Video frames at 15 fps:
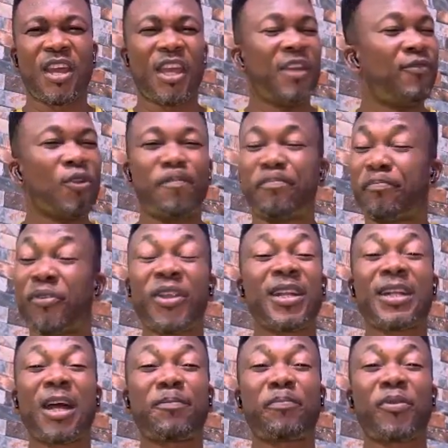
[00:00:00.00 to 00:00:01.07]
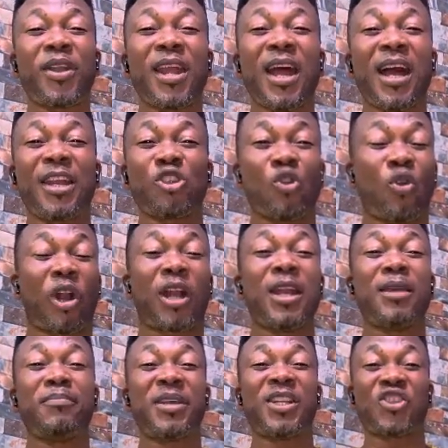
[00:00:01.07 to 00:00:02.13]
If you pray that prayer and you
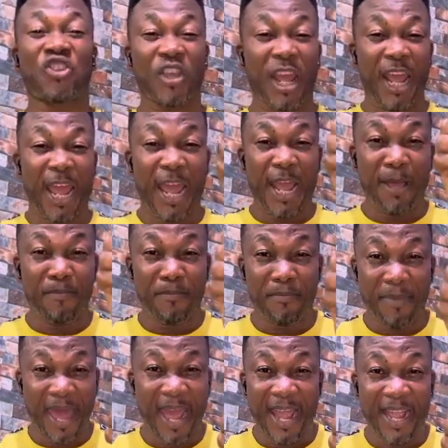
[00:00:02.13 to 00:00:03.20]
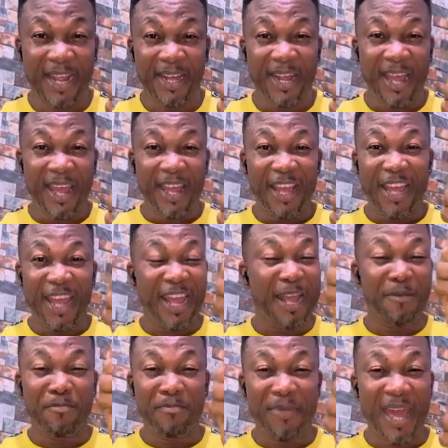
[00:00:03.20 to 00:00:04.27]
claim it, say amen,
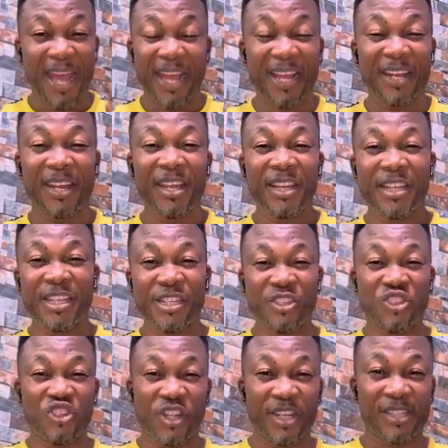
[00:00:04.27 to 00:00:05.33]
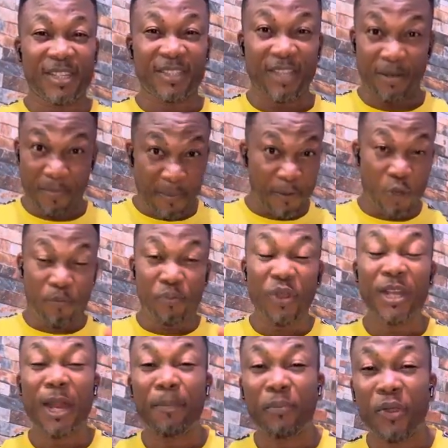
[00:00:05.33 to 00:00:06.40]
amen in Jesus. Maybe you pray
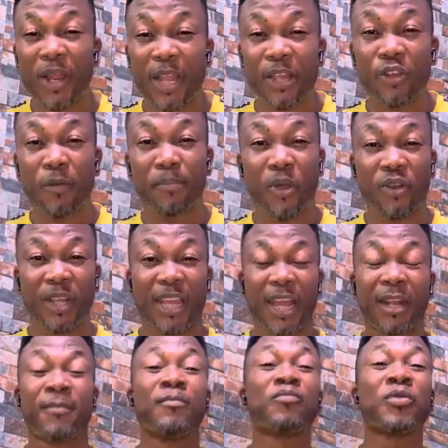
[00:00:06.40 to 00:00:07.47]
that prayer and you're not born again.